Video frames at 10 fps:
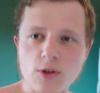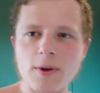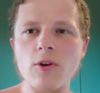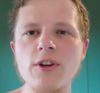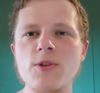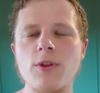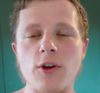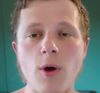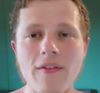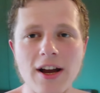To be honest with
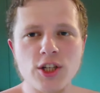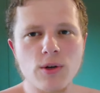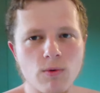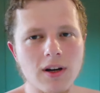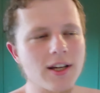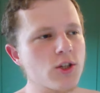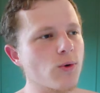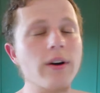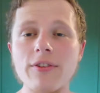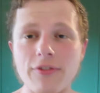you, I've actually really
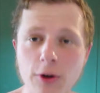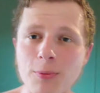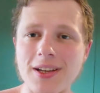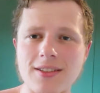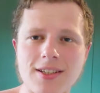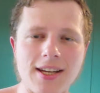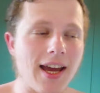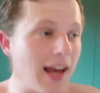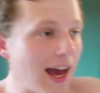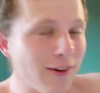enjoyed filming
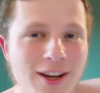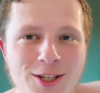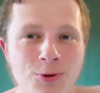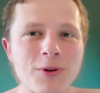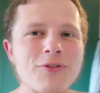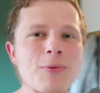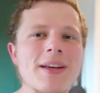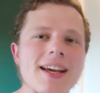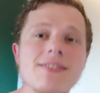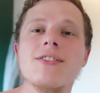today, and I enjoyed
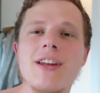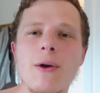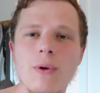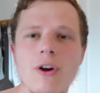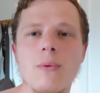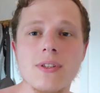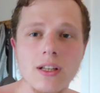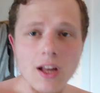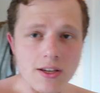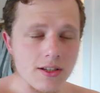filming yesterday when I was
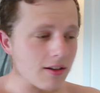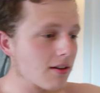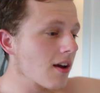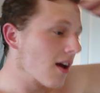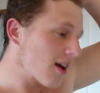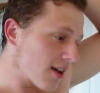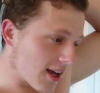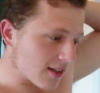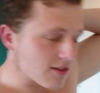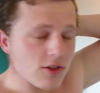in London.
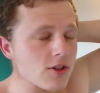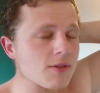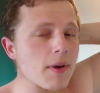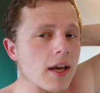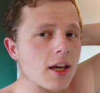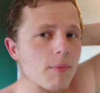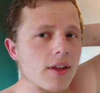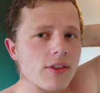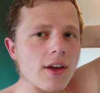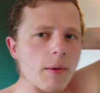It's just making
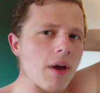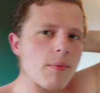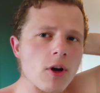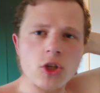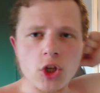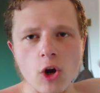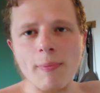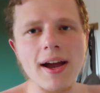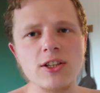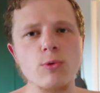me think, maybe I should
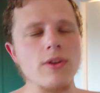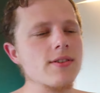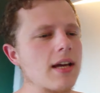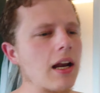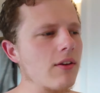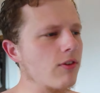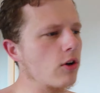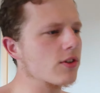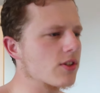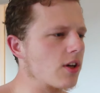go back to all this daily
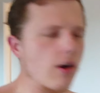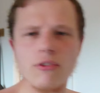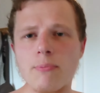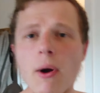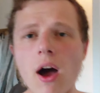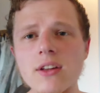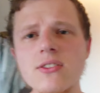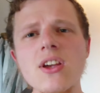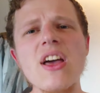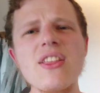vlog stuff,
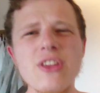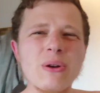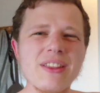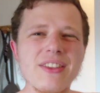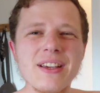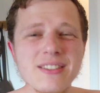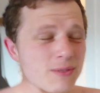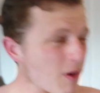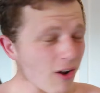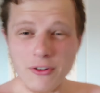but the only thing
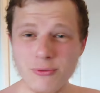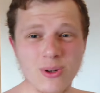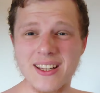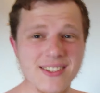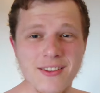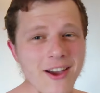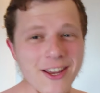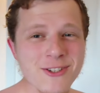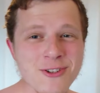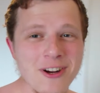is my life really isn't
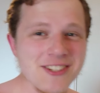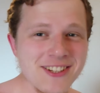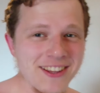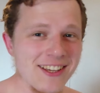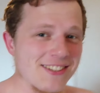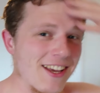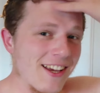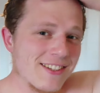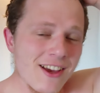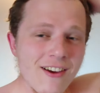that interesting these
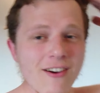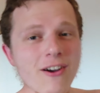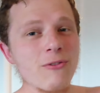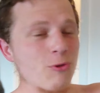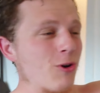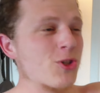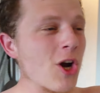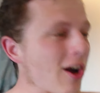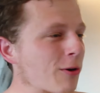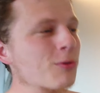days. I've got a
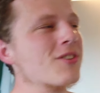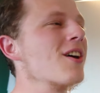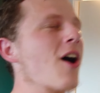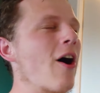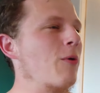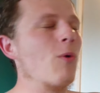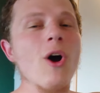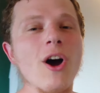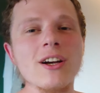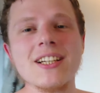child, I
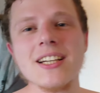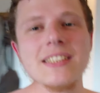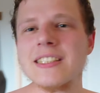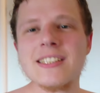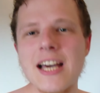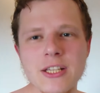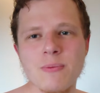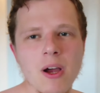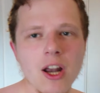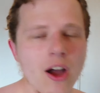work,
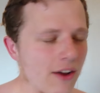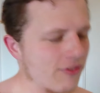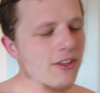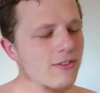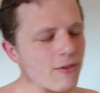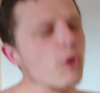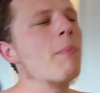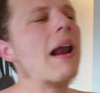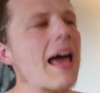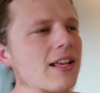that's my life. I've
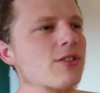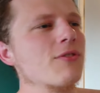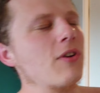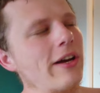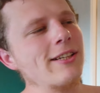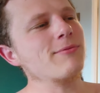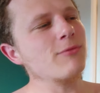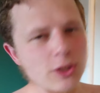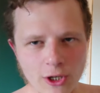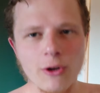got plans of, like,
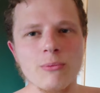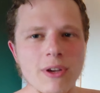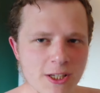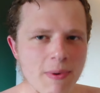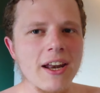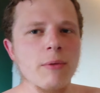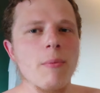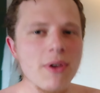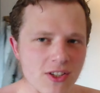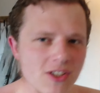you know, expanding
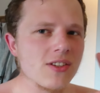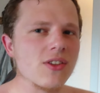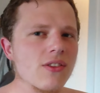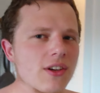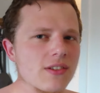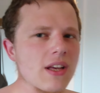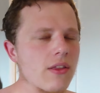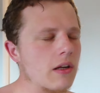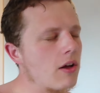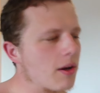my business and things
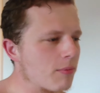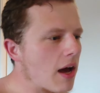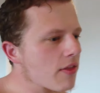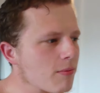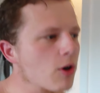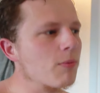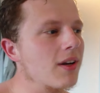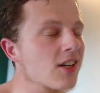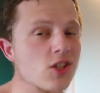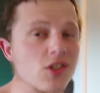down the line, but at the
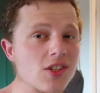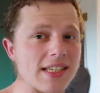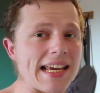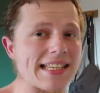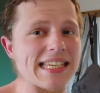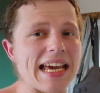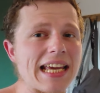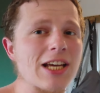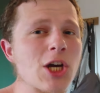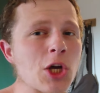moment it's just the
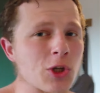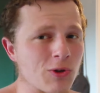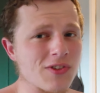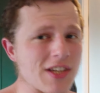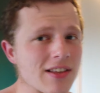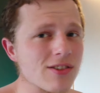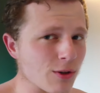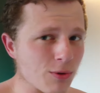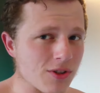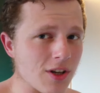day-to-day
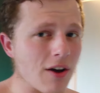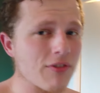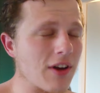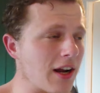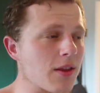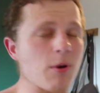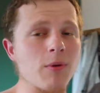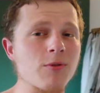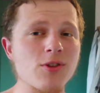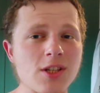nonsensical stuff, and at the
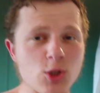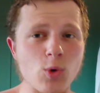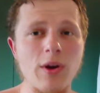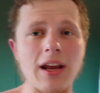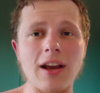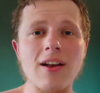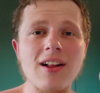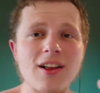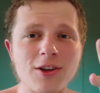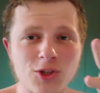moment I'm just enjoying
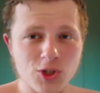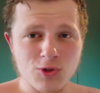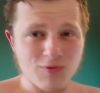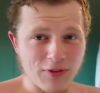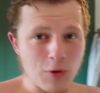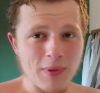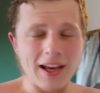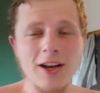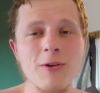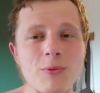
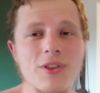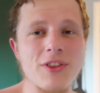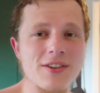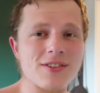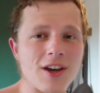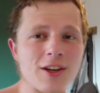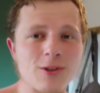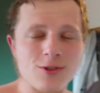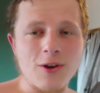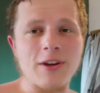filming with this
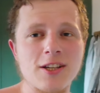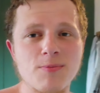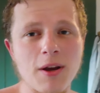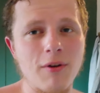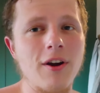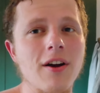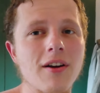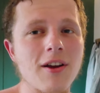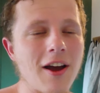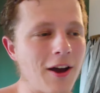new Sony Xperia,